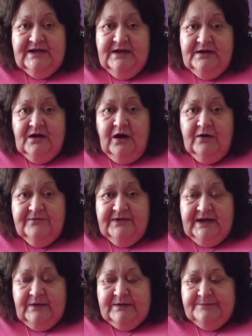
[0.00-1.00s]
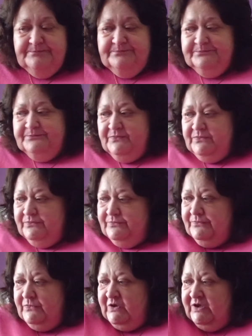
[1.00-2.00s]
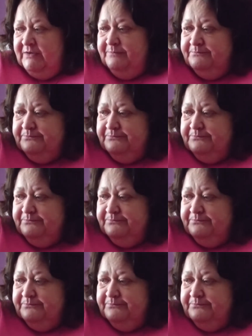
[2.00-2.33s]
in half an hour. Okay.